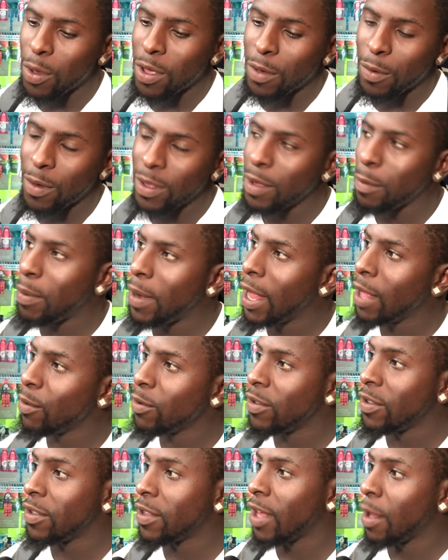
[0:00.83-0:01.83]
well, the plan
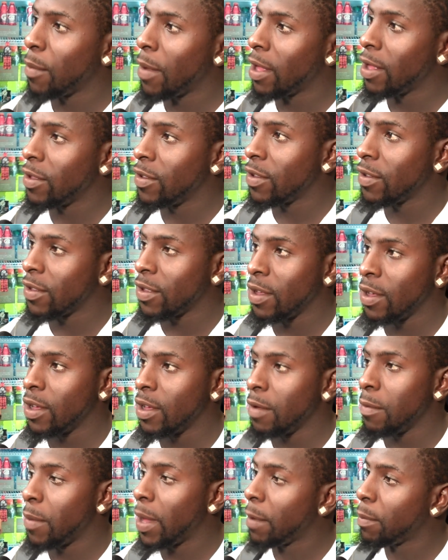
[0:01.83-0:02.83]
was just to come out and just
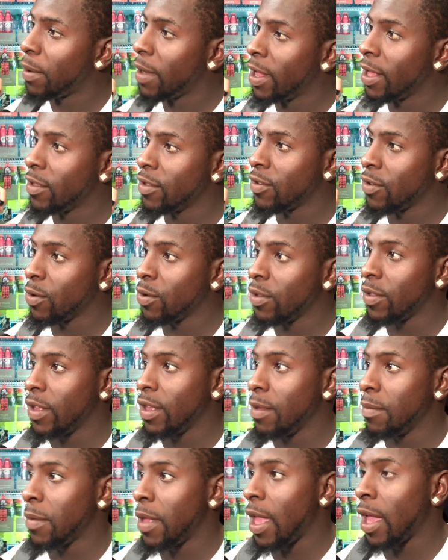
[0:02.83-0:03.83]
make plays and show the
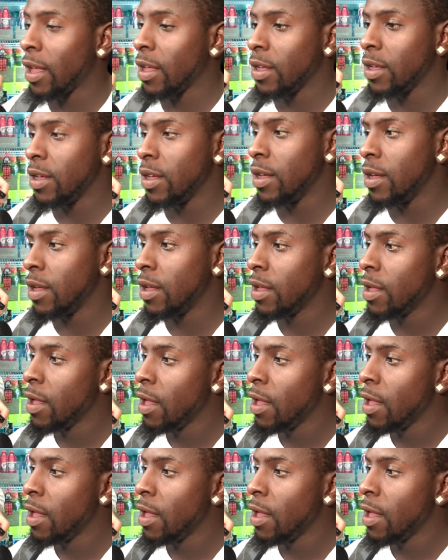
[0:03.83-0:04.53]
team that I